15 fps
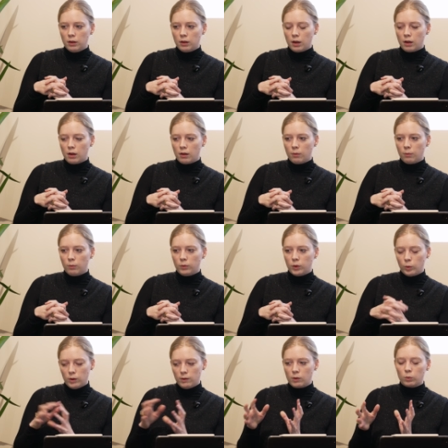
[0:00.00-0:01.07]

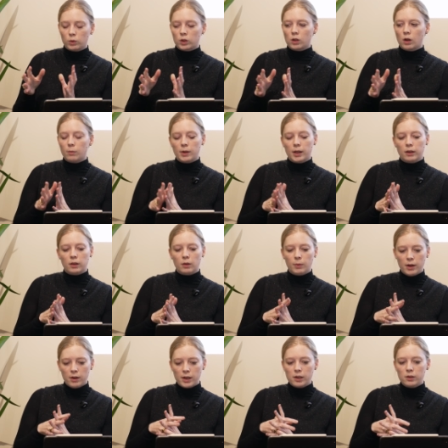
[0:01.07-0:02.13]
the weaving workshop at the
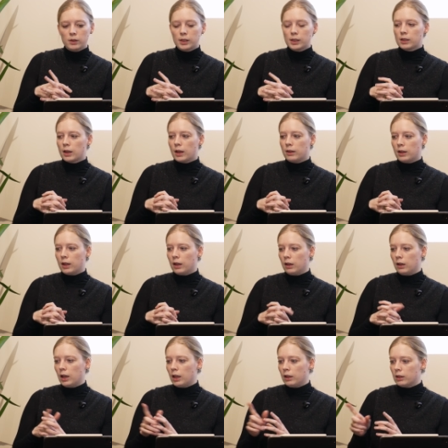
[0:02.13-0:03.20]
Bauhaus, and
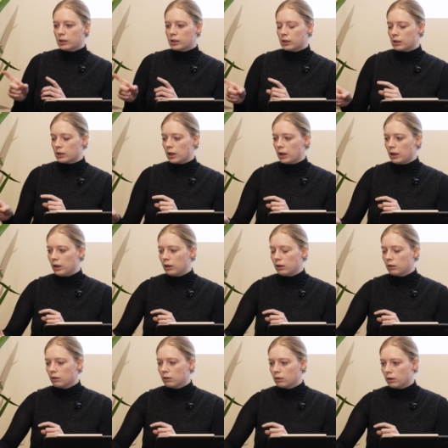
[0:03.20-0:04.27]
then this is
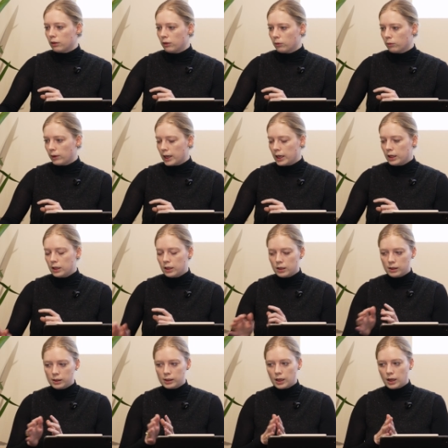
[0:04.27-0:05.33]
on the right
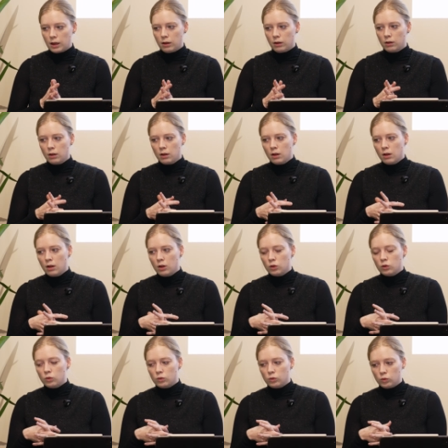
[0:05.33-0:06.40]
is a
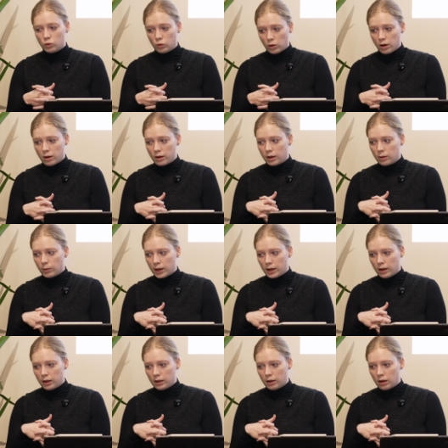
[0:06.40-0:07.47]
drawing by
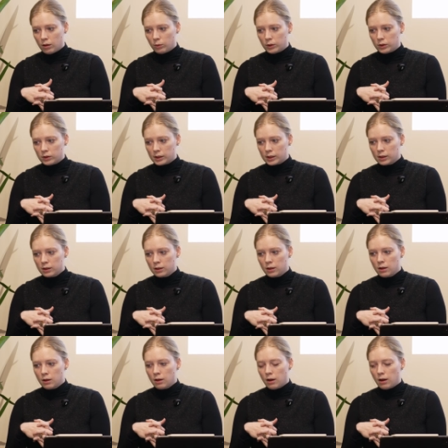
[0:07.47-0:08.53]
Annie Albers,
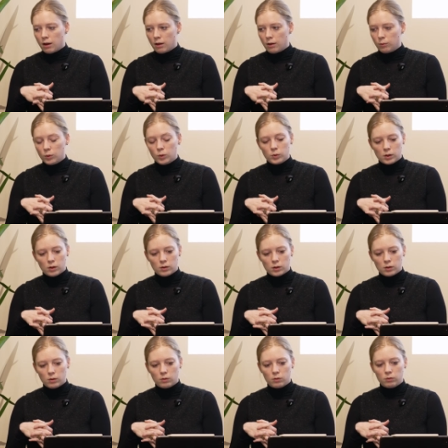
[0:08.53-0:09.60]
who's
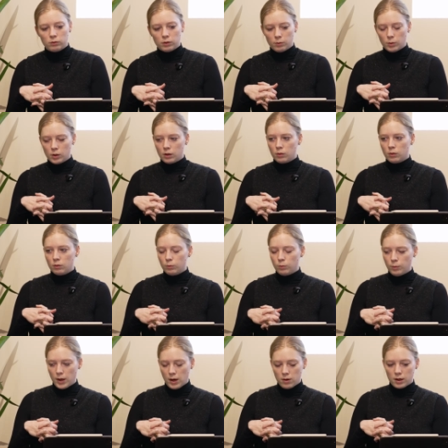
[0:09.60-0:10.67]
also from the
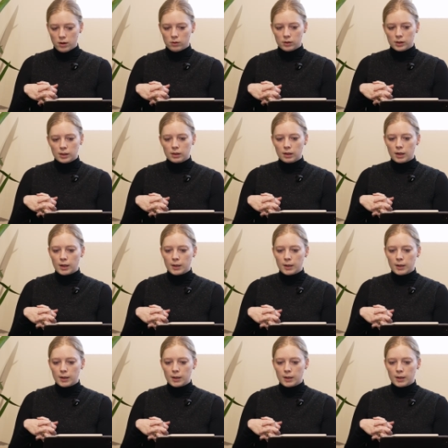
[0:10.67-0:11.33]
Bauhaus.